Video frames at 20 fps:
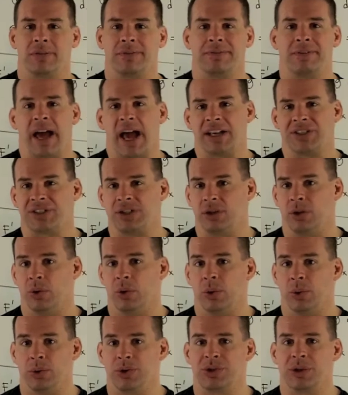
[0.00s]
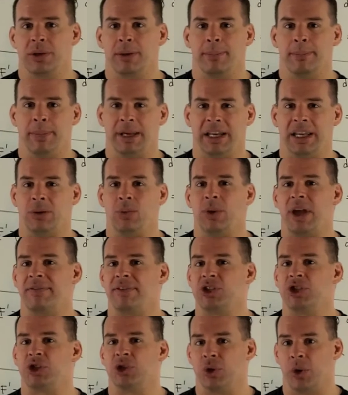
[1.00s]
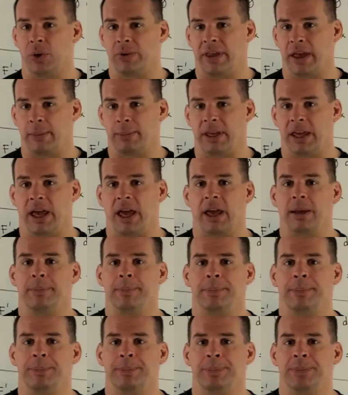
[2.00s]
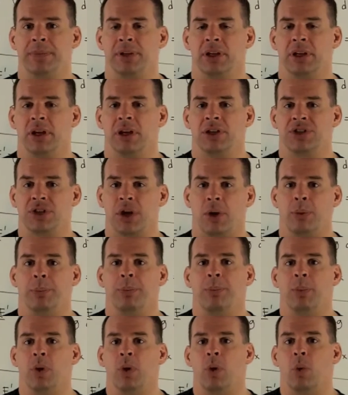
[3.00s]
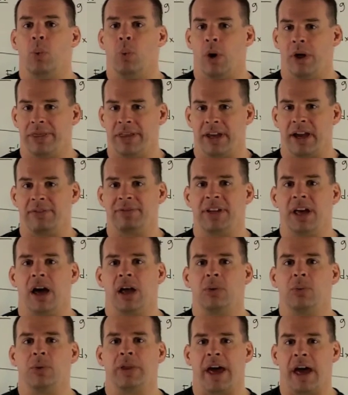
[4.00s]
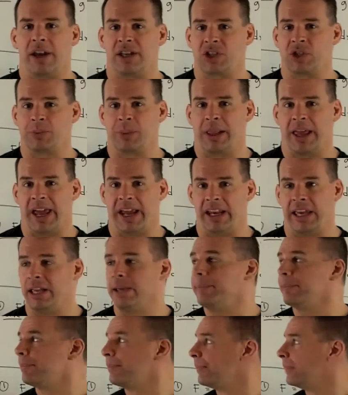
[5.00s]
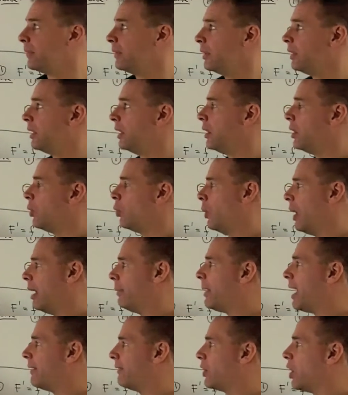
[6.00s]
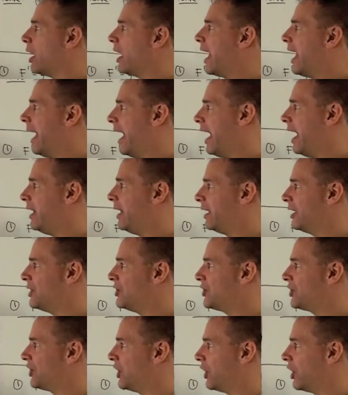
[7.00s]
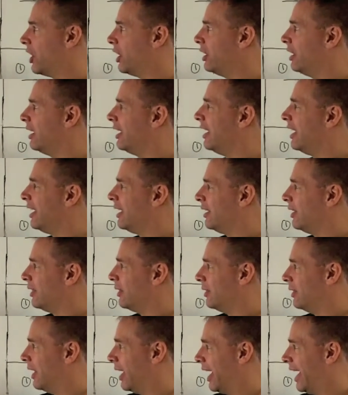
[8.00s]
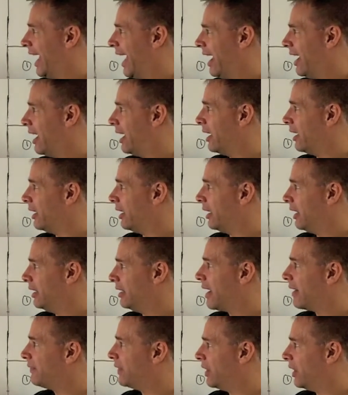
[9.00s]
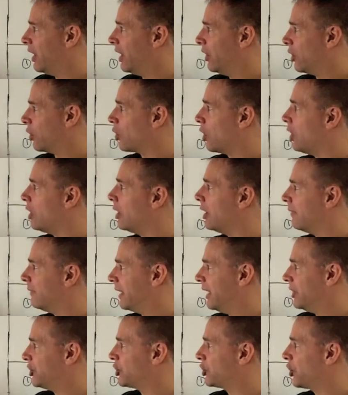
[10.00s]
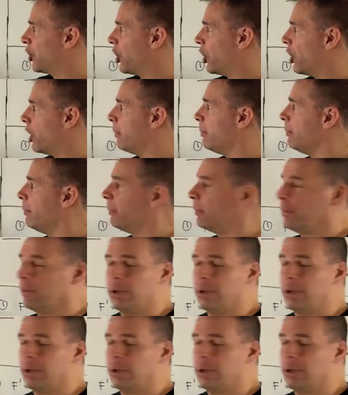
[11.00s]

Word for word: are fast and loose, meaning we haven't showed them yet. So one thing I've done without explaining, well, I've gone ahead and considered the indefinite integral of each term